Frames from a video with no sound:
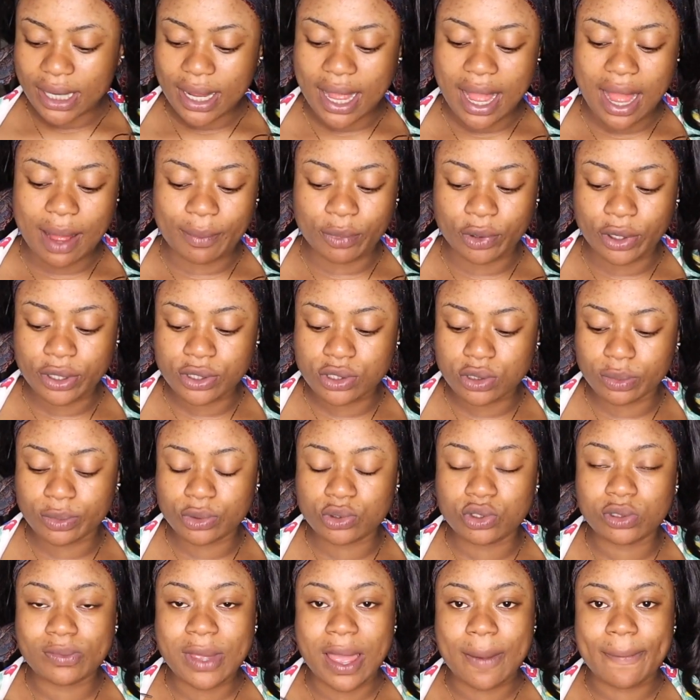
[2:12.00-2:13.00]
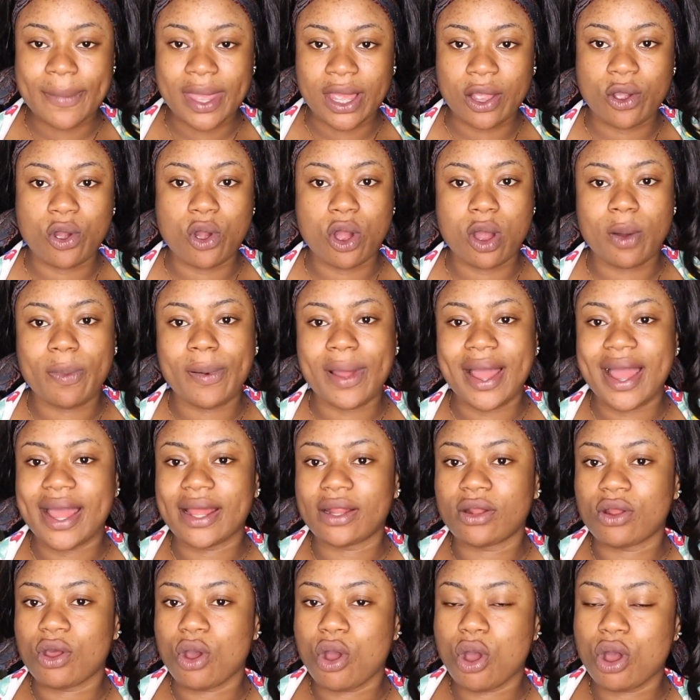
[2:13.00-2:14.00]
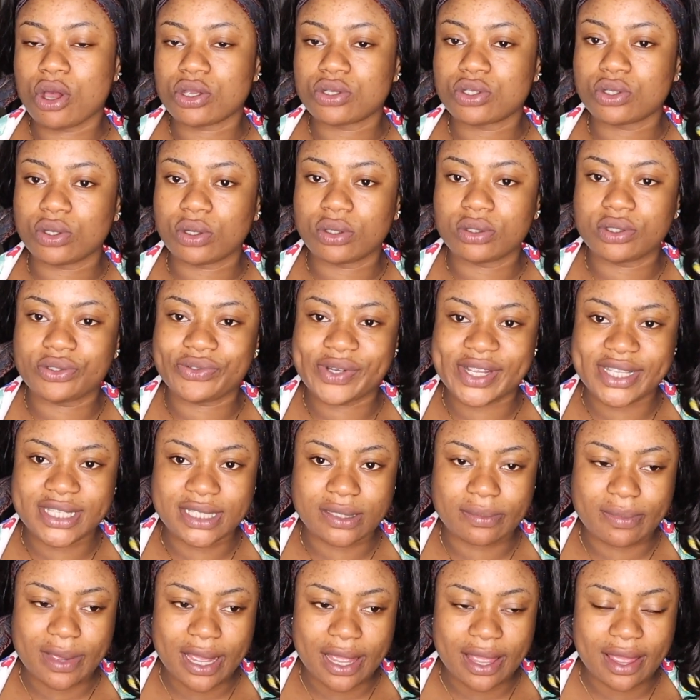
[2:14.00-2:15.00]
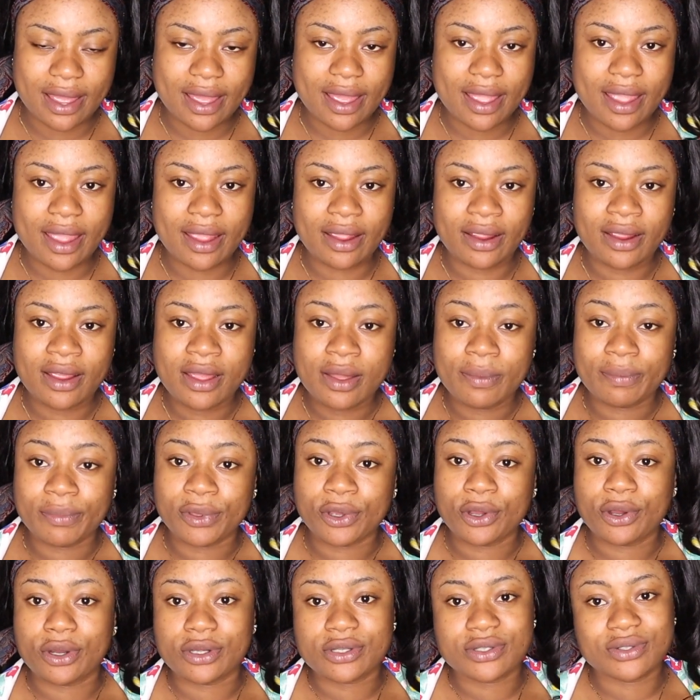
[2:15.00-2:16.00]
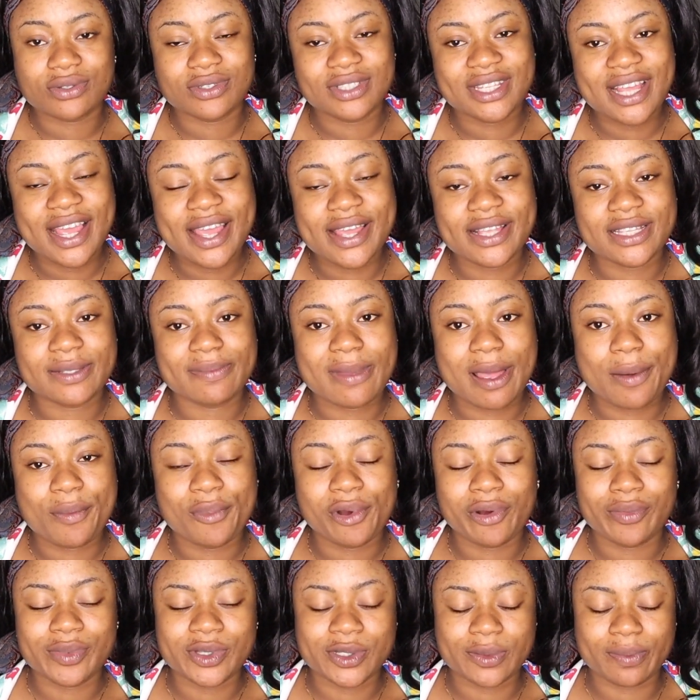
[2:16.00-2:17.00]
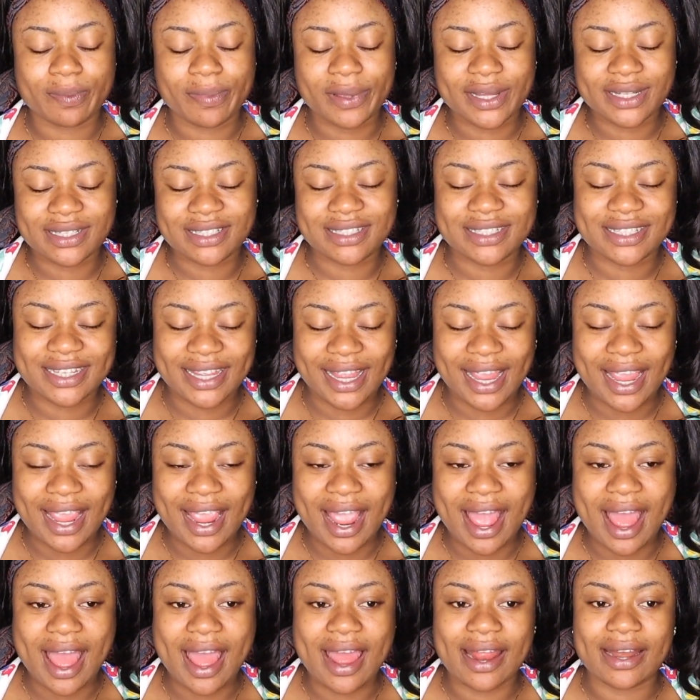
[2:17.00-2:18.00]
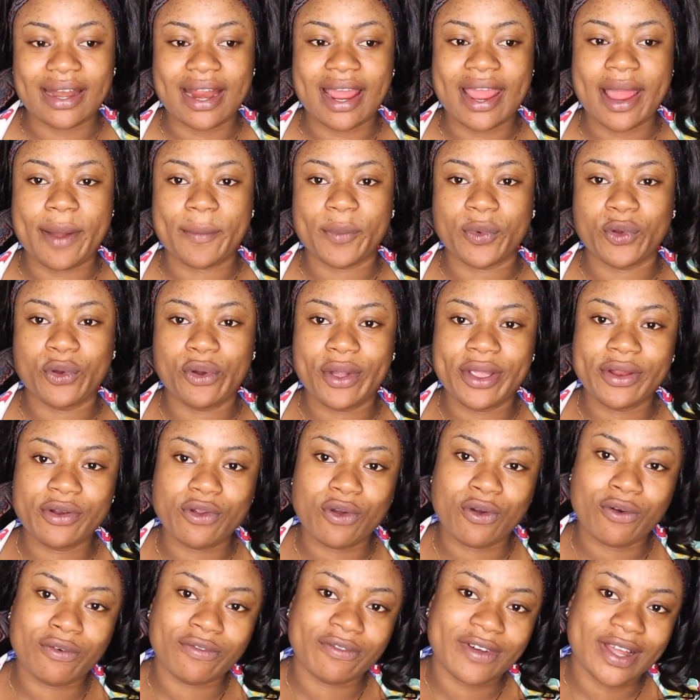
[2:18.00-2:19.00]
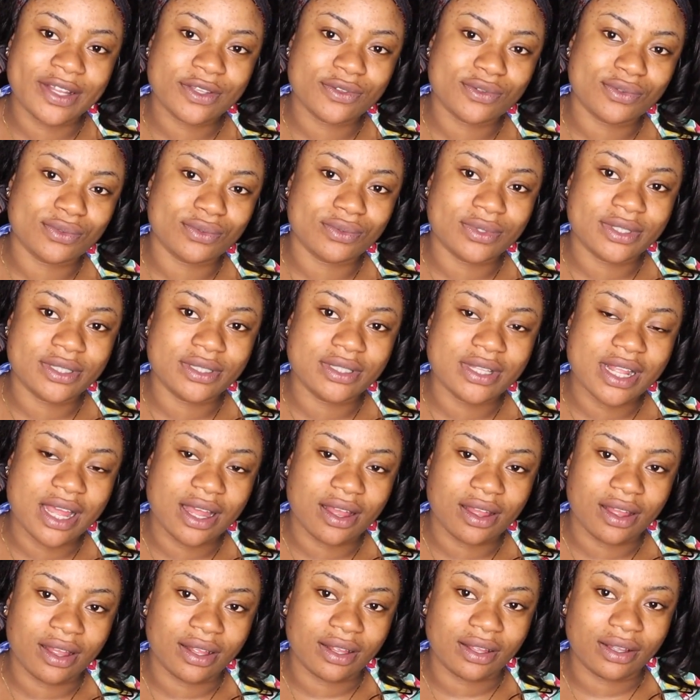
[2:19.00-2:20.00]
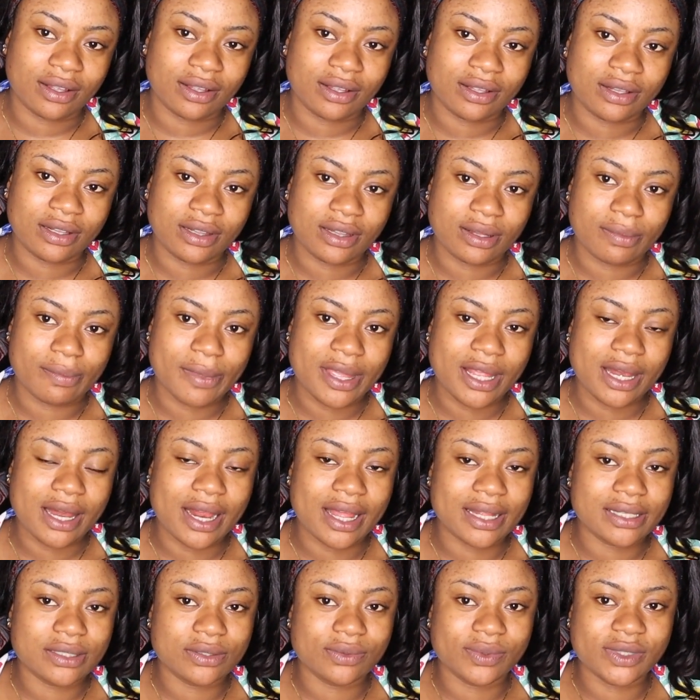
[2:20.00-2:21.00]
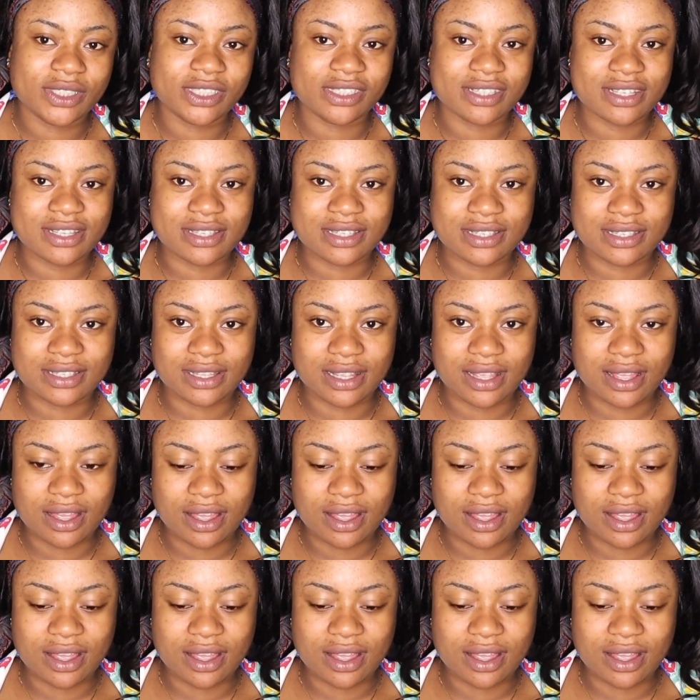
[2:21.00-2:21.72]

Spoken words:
I'm going to be doing my makeup and also dressing my hair, because today is my mom's birthday and I am going over to the mainland, which is